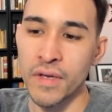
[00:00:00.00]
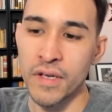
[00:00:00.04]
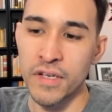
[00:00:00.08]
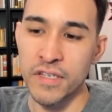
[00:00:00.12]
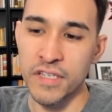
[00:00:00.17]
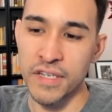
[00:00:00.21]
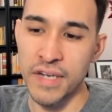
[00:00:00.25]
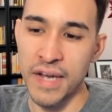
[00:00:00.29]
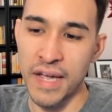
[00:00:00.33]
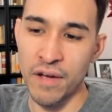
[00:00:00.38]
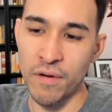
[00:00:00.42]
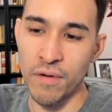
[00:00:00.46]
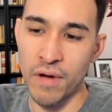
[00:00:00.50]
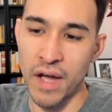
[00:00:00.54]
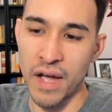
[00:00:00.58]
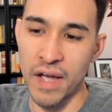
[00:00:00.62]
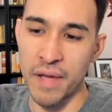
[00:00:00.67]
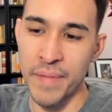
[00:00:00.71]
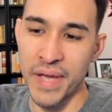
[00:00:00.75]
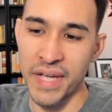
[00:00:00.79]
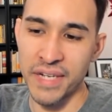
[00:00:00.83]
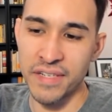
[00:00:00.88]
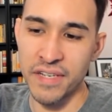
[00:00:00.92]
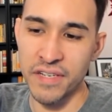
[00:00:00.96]
So now
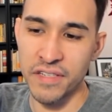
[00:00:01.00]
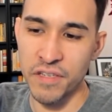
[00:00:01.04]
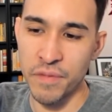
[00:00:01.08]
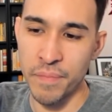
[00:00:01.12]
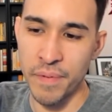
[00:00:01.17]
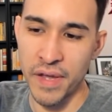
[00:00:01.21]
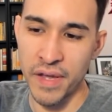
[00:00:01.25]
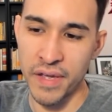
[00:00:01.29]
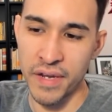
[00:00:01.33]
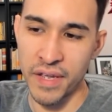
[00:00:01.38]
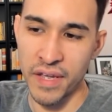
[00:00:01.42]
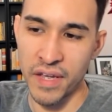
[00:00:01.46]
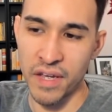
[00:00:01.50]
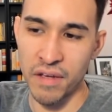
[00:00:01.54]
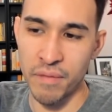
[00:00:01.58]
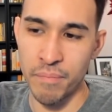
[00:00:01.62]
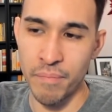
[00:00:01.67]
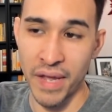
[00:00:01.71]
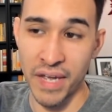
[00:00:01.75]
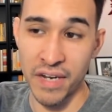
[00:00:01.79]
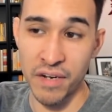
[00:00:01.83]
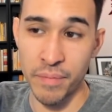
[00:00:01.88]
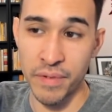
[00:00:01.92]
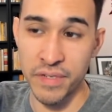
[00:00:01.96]
I'm anticipating
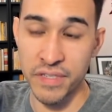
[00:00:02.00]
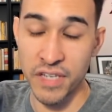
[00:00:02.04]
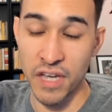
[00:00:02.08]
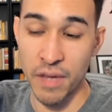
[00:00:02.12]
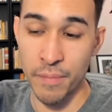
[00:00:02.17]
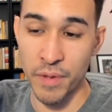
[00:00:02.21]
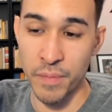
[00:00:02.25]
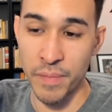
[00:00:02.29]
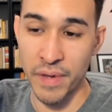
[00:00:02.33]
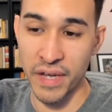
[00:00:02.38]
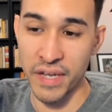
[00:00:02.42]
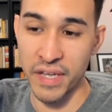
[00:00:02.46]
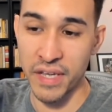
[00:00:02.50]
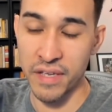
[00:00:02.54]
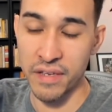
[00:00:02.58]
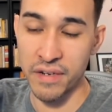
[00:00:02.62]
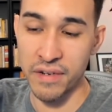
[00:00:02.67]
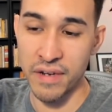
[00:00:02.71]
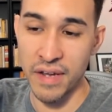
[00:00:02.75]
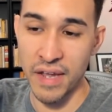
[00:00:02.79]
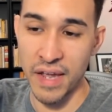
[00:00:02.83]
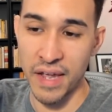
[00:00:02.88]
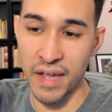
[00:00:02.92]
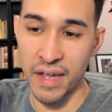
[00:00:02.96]
Mandibuzz coming back
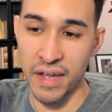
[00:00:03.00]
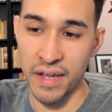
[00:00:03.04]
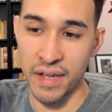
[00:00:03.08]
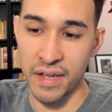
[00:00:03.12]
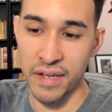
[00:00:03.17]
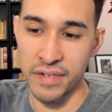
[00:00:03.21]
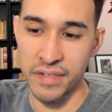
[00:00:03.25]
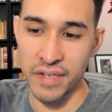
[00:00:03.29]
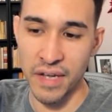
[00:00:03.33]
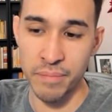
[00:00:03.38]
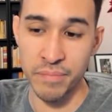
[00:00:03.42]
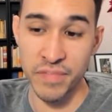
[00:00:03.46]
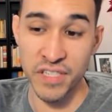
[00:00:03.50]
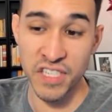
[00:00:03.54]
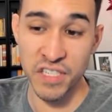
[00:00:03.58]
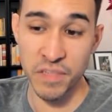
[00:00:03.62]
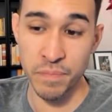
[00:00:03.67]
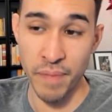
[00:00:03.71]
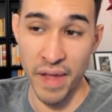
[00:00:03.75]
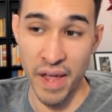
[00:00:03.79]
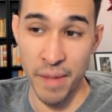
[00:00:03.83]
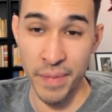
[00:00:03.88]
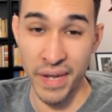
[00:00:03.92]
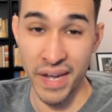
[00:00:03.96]
in, and I'm
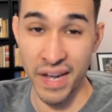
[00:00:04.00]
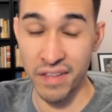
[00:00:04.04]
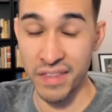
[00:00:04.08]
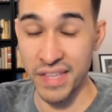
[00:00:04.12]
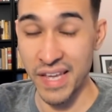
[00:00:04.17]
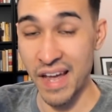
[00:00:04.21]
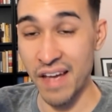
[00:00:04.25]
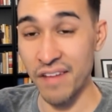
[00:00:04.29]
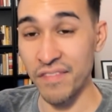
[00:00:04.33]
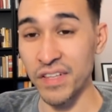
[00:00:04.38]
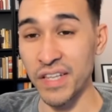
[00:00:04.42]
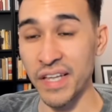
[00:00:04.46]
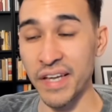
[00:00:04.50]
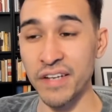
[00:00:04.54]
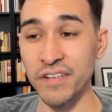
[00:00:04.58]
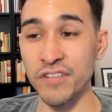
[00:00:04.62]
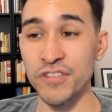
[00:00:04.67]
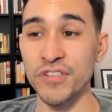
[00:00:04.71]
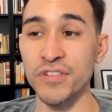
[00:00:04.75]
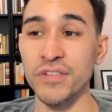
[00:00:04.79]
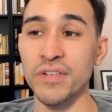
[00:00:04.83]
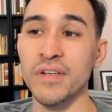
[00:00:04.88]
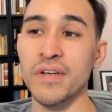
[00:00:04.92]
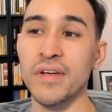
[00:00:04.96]
spamming out the
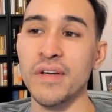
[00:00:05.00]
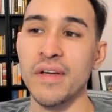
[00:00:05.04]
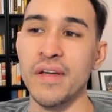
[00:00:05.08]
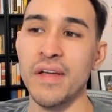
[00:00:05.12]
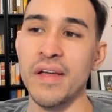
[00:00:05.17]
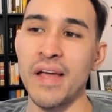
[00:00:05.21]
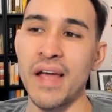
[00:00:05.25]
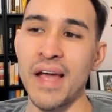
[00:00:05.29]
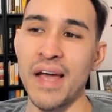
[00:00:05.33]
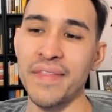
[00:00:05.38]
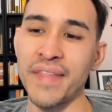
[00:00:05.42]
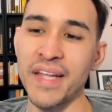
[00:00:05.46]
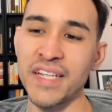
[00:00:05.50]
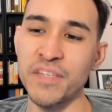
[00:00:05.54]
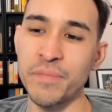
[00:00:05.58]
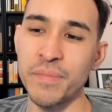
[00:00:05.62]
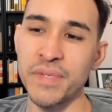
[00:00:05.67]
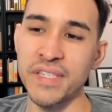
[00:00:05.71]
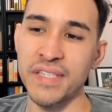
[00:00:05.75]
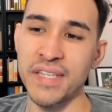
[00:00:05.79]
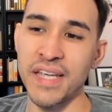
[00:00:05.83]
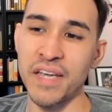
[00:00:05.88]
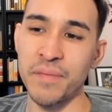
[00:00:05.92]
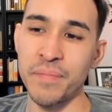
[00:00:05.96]
Avalanche. And that's a
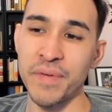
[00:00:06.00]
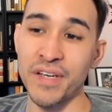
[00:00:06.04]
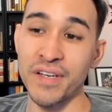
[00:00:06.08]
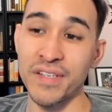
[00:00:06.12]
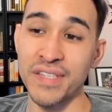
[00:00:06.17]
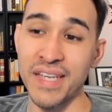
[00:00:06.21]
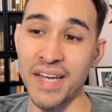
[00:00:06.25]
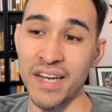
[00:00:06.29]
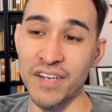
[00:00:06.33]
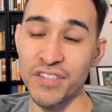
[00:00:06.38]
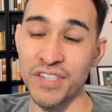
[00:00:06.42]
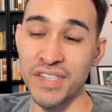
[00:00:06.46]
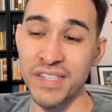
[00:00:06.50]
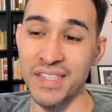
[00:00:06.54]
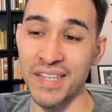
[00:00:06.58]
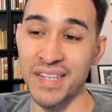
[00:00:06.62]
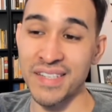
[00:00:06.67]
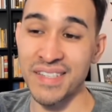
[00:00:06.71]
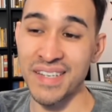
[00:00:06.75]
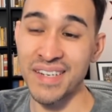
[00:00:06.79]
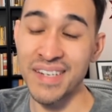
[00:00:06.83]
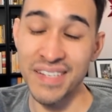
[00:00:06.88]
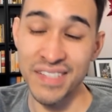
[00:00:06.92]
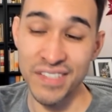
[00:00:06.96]
mistake because he actually
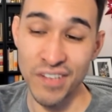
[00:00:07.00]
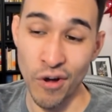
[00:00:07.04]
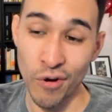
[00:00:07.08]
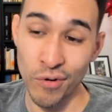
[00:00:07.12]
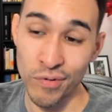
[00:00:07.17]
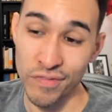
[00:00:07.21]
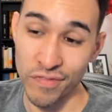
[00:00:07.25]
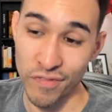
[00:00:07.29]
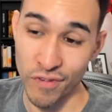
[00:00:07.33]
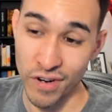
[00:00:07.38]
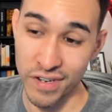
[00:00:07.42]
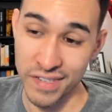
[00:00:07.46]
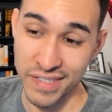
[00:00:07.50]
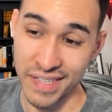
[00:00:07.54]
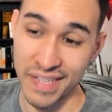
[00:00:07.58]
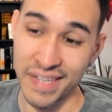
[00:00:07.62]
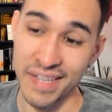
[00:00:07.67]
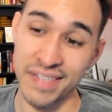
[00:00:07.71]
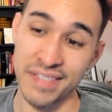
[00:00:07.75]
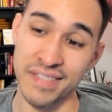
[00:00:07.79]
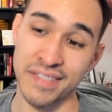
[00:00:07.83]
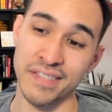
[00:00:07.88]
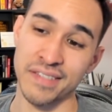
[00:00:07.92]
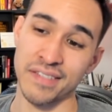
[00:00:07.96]
sends in his own
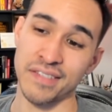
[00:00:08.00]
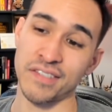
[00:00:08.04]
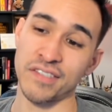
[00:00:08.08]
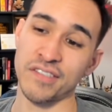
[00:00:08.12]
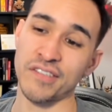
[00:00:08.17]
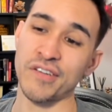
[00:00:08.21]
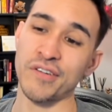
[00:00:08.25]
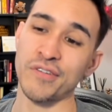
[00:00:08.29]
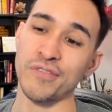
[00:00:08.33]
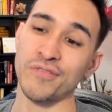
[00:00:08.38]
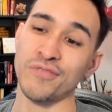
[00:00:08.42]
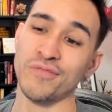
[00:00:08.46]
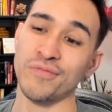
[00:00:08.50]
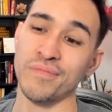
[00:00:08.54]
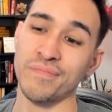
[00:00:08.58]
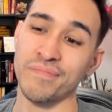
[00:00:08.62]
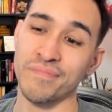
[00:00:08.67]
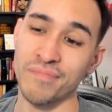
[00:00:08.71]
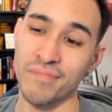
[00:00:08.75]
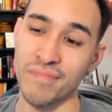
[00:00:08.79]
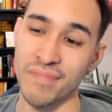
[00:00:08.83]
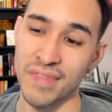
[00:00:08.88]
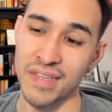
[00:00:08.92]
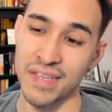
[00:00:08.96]
Froslass. So
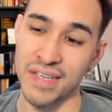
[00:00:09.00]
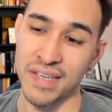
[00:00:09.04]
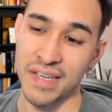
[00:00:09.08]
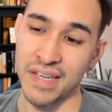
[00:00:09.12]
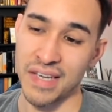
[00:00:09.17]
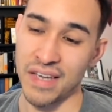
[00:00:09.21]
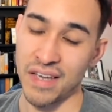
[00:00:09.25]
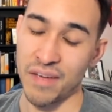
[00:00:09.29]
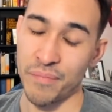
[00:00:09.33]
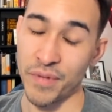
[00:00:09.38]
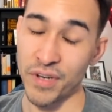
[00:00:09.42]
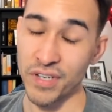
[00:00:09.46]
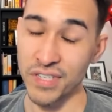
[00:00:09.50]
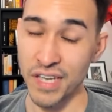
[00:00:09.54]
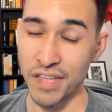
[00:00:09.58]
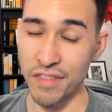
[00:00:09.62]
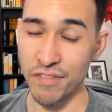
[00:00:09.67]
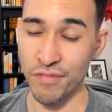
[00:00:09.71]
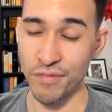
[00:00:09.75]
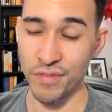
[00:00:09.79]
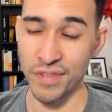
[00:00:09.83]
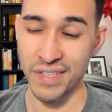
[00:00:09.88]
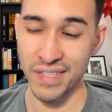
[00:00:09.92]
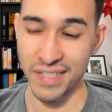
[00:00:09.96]
because I
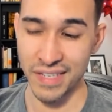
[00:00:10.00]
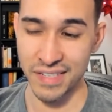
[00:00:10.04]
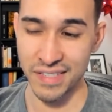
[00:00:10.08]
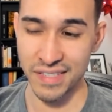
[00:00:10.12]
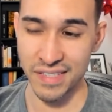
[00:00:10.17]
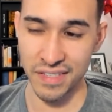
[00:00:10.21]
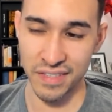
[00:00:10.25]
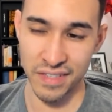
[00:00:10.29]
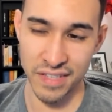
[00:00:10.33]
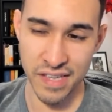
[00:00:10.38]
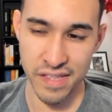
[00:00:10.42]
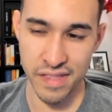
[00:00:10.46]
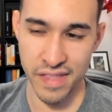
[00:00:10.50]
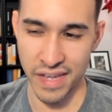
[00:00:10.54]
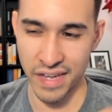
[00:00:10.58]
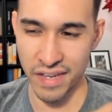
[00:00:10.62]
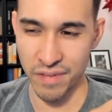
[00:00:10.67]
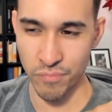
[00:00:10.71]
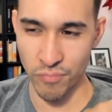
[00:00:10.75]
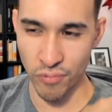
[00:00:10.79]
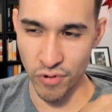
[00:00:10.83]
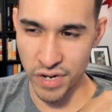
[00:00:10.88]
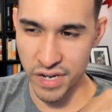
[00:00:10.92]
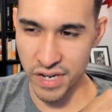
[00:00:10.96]
threw this instantly, they
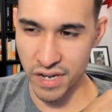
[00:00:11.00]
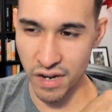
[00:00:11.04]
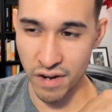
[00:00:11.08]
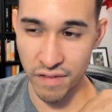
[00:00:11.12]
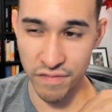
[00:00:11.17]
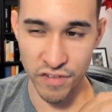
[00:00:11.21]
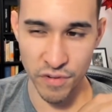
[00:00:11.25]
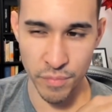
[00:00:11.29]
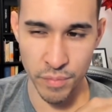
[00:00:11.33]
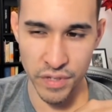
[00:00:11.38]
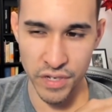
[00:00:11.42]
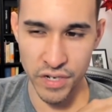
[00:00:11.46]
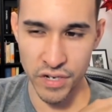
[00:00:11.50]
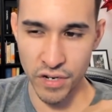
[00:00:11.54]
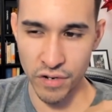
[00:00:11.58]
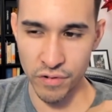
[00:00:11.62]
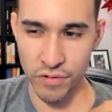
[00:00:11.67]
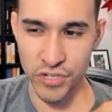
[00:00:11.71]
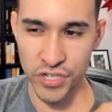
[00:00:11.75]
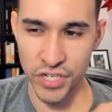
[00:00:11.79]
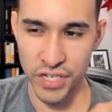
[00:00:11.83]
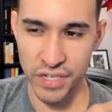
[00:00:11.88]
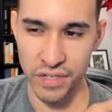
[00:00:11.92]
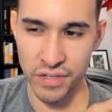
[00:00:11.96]
can pretty comfortably
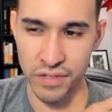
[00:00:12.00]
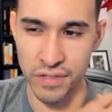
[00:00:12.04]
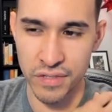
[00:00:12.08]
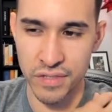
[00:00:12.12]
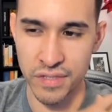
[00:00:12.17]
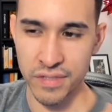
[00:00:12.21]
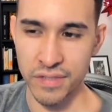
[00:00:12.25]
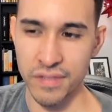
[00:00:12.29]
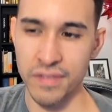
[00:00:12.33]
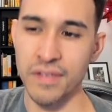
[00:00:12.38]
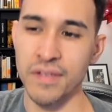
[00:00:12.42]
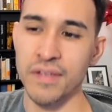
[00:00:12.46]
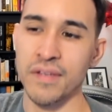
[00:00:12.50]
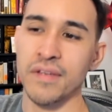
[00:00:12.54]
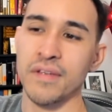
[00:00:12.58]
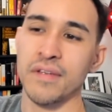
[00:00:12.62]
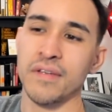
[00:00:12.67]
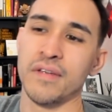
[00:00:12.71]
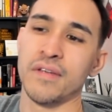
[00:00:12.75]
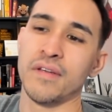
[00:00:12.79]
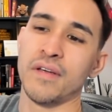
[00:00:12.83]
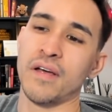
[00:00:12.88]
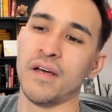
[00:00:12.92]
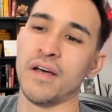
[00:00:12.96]
no-shield.
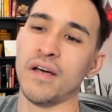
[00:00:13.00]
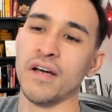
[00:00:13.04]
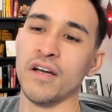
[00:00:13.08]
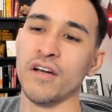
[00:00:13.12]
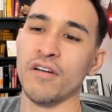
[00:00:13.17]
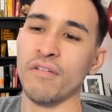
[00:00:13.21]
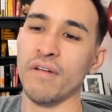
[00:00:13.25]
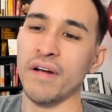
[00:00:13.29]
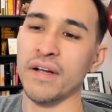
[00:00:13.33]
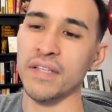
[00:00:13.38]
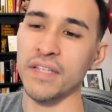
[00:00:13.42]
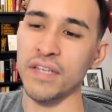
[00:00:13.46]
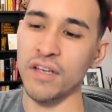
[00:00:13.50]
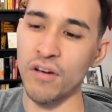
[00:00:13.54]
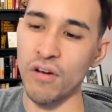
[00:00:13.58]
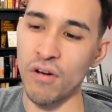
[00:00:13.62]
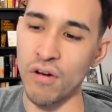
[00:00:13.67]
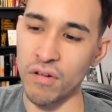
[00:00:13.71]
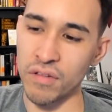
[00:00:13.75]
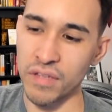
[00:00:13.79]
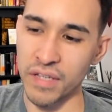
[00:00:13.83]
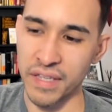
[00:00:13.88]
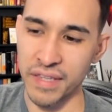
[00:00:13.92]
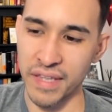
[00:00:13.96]
Correctly
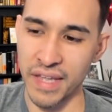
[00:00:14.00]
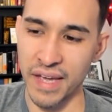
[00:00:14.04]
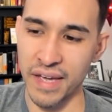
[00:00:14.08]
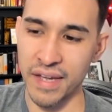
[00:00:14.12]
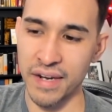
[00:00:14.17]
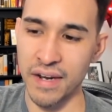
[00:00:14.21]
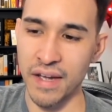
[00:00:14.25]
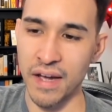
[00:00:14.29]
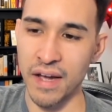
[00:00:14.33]
calling that.